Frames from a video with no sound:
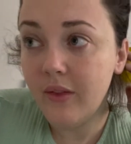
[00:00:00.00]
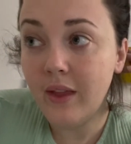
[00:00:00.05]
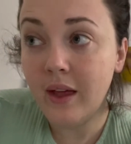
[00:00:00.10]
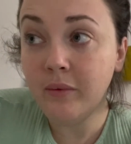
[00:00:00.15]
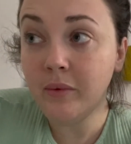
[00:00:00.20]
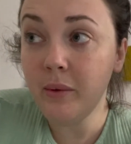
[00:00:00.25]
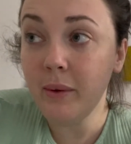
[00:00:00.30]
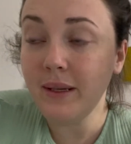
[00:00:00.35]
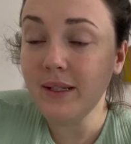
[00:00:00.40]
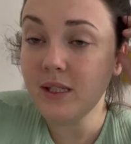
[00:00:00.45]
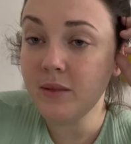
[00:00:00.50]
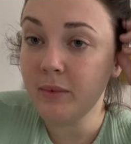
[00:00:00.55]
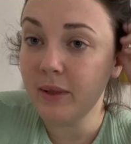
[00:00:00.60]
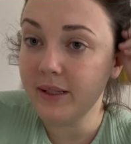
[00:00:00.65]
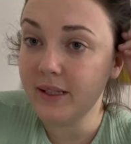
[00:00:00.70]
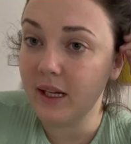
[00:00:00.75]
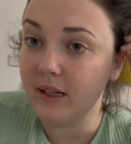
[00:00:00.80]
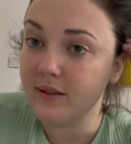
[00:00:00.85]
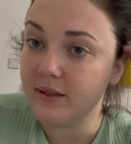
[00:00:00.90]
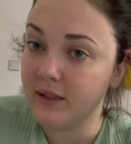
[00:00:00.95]
then we went to my
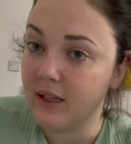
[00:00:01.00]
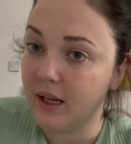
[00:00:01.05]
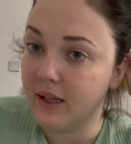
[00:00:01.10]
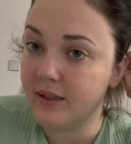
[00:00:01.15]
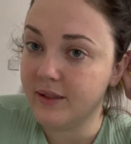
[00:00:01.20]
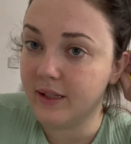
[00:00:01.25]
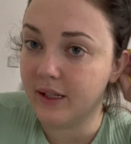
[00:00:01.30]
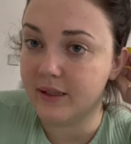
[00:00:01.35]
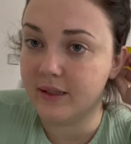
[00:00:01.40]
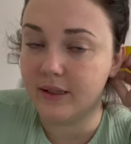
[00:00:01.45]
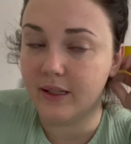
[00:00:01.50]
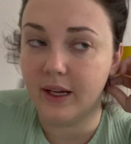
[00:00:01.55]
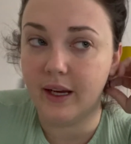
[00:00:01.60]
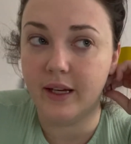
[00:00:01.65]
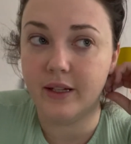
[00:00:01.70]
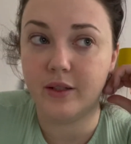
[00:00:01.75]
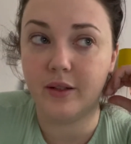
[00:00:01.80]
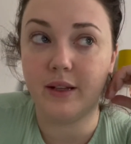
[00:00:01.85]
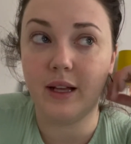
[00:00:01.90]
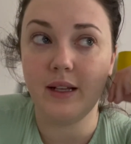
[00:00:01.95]
dad's last Saturday,
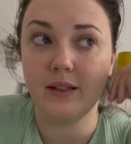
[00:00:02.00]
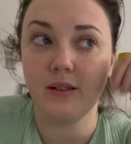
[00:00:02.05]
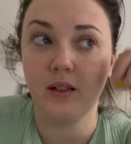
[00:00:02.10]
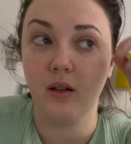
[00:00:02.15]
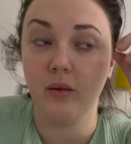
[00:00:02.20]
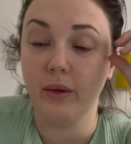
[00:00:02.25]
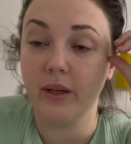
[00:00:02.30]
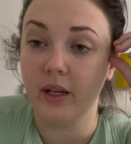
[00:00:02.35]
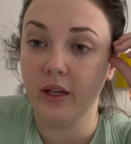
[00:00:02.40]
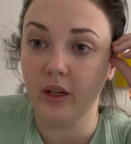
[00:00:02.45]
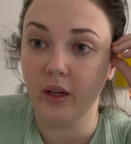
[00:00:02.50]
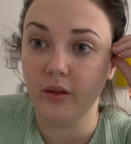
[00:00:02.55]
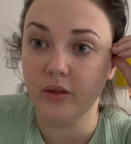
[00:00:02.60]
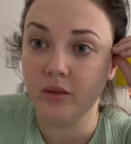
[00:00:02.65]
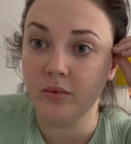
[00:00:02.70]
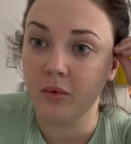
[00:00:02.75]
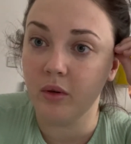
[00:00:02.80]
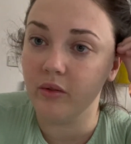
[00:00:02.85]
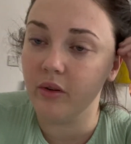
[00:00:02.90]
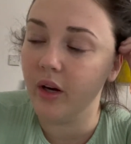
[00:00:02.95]
so that's a week ago
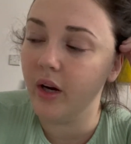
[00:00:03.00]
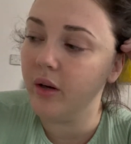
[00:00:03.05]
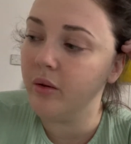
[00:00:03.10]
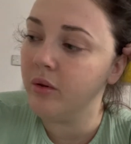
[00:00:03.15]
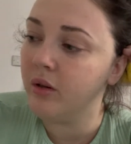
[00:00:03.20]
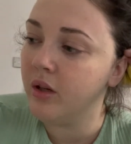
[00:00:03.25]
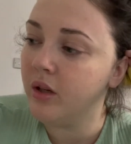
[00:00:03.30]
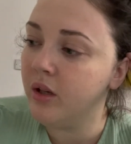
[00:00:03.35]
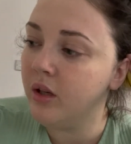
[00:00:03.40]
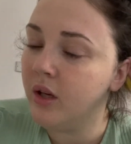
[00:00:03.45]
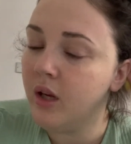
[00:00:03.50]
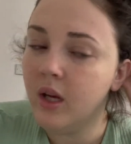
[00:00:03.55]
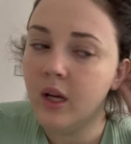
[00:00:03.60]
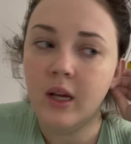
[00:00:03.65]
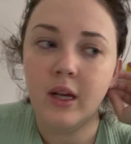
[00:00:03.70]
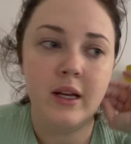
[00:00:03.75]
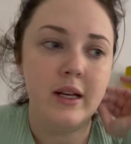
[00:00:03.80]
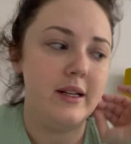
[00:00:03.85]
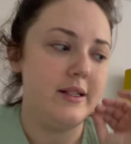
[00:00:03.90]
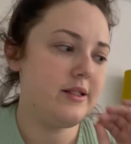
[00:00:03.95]
tomorrow.
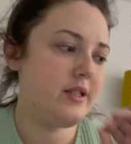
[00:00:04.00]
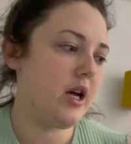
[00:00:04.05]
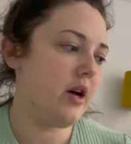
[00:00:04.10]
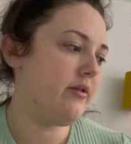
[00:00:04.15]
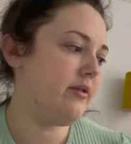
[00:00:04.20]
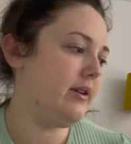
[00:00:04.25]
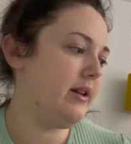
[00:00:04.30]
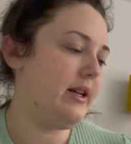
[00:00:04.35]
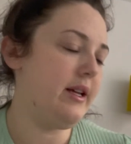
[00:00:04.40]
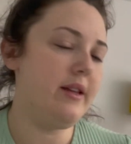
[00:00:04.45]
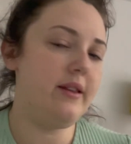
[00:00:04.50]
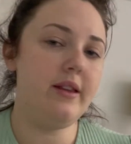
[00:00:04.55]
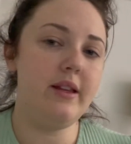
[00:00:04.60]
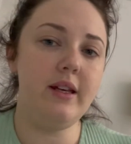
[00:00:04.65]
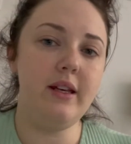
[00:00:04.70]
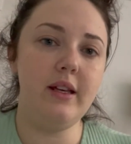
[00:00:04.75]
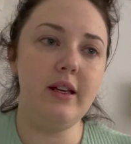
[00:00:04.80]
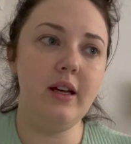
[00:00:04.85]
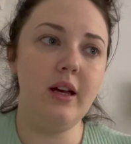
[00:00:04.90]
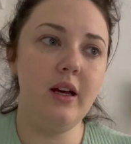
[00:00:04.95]
It's currently
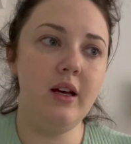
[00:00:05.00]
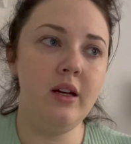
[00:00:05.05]
the